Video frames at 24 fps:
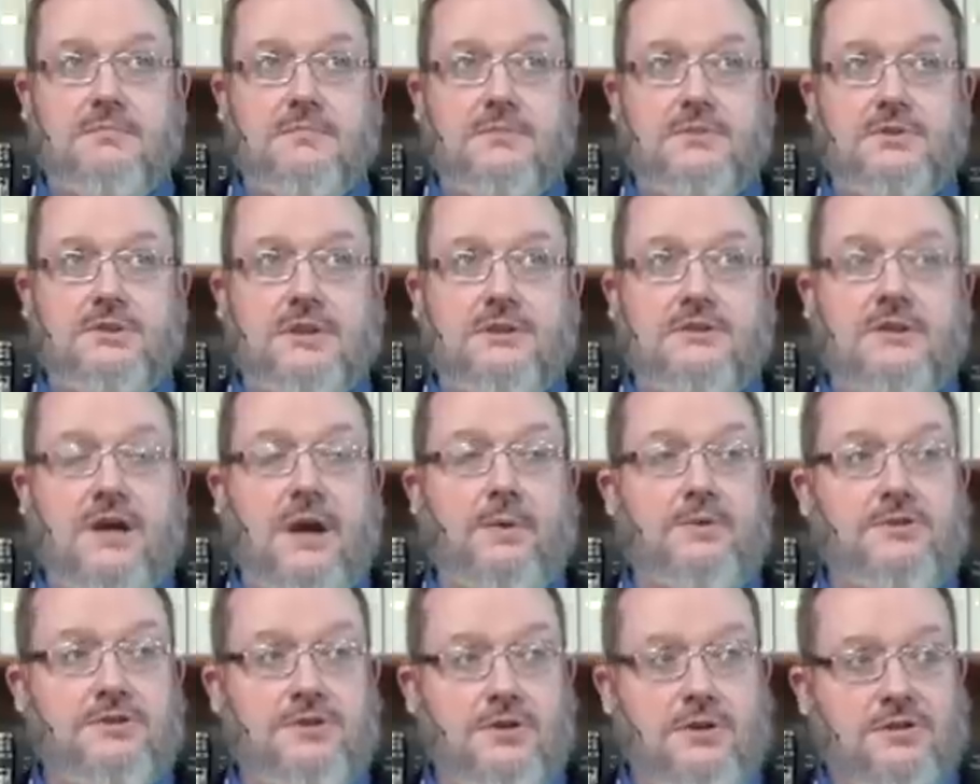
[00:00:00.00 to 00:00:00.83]
since I
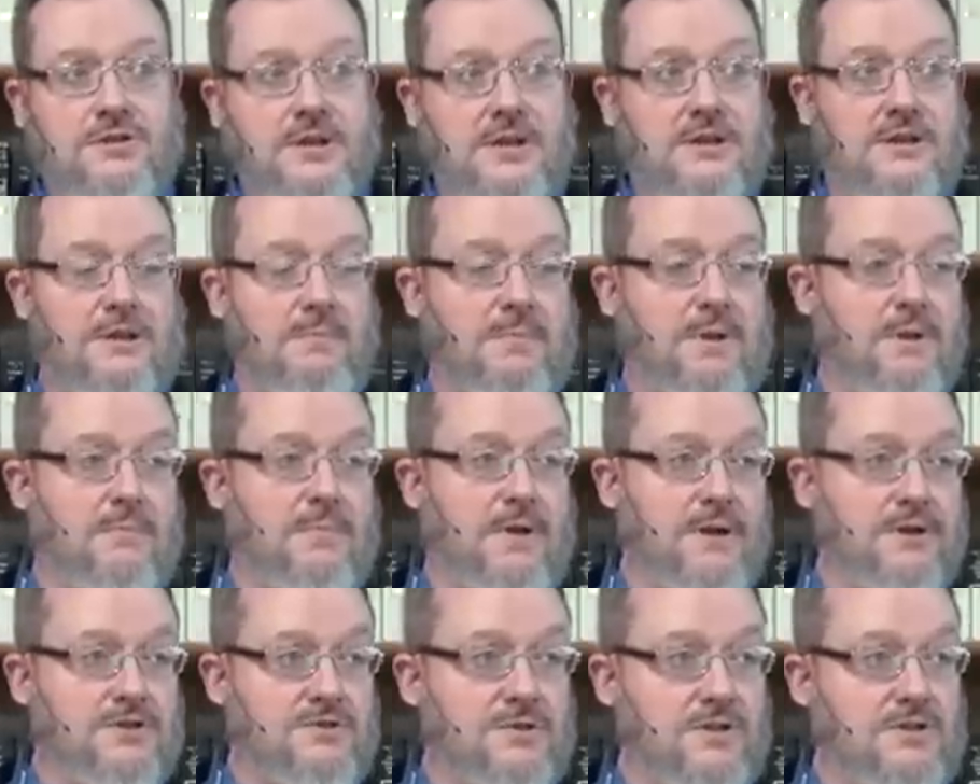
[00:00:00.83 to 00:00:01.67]
was 13, I've been in
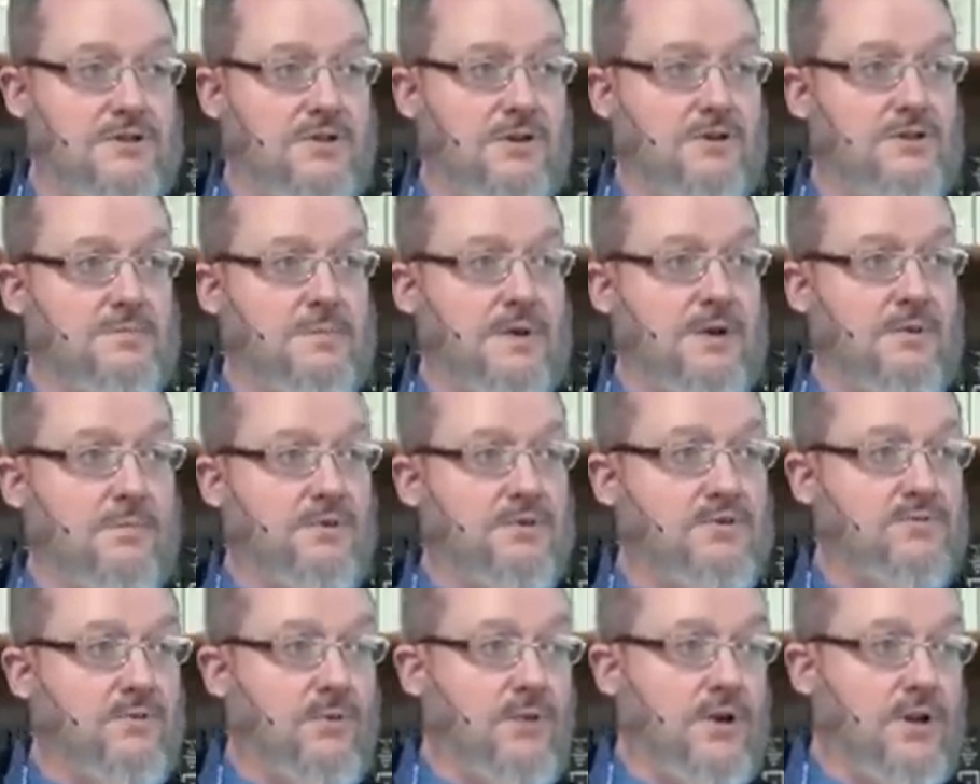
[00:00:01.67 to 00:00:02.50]
ministry, so it's been
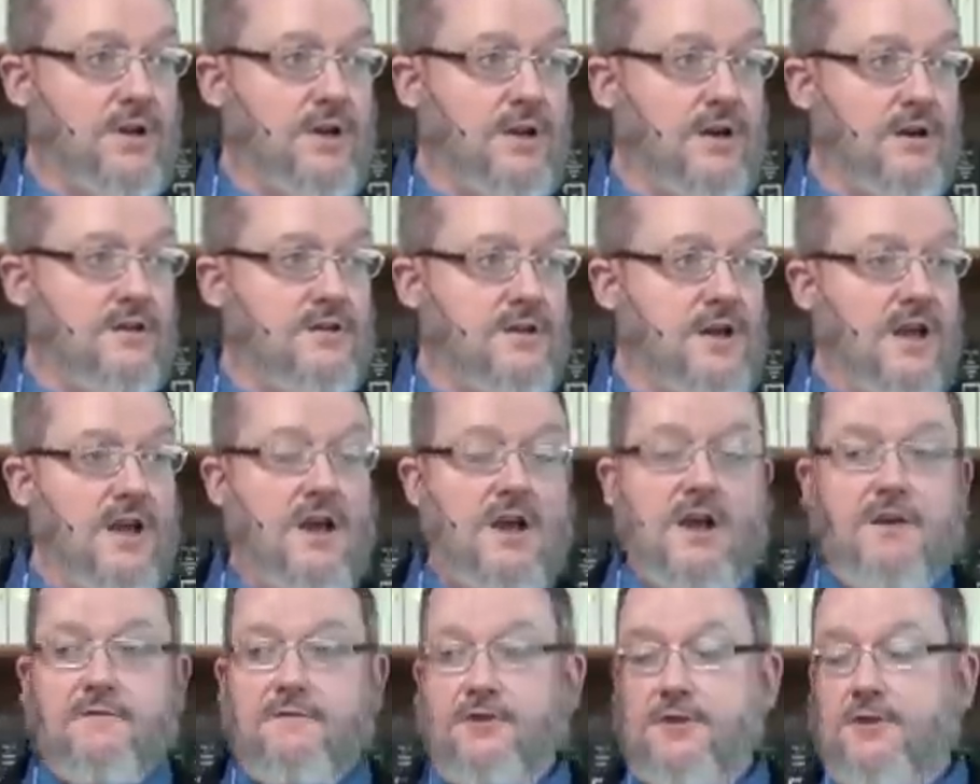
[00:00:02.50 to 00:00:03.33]
almost 40 years.
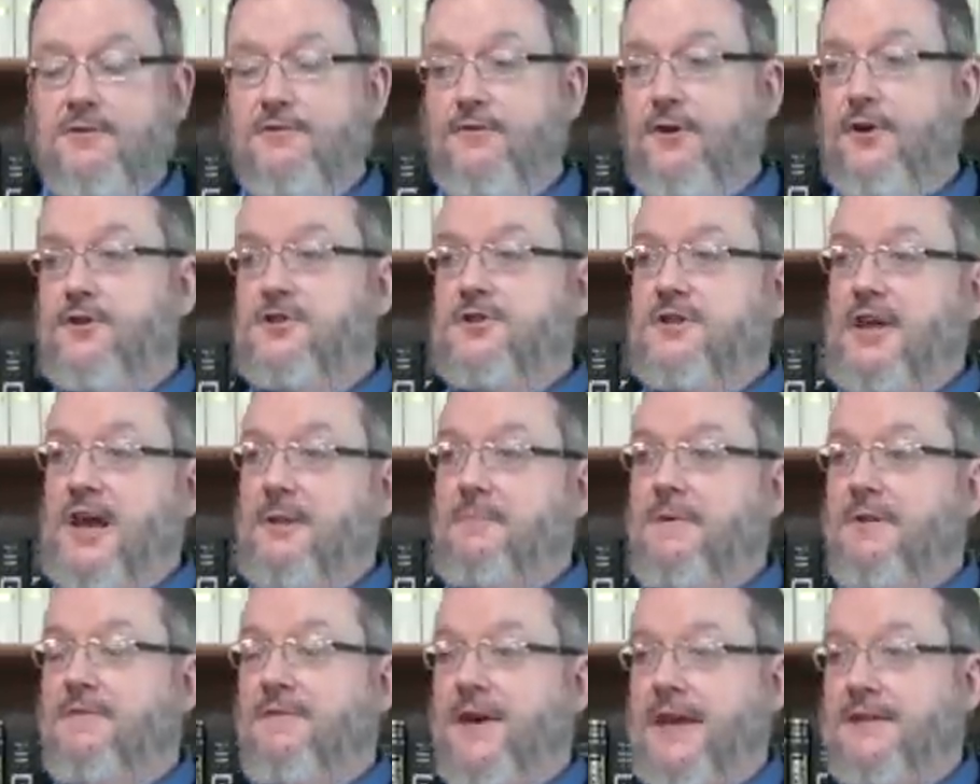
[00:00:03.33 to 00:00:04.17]
For the first
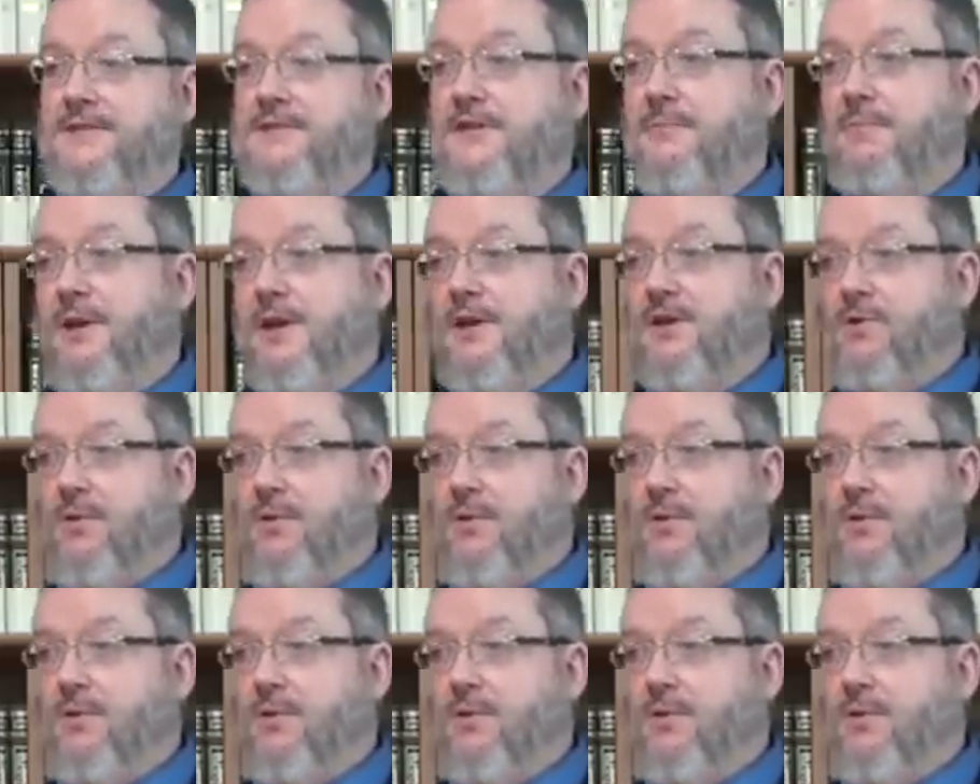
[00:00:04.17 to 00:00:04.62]
time, I've had somebody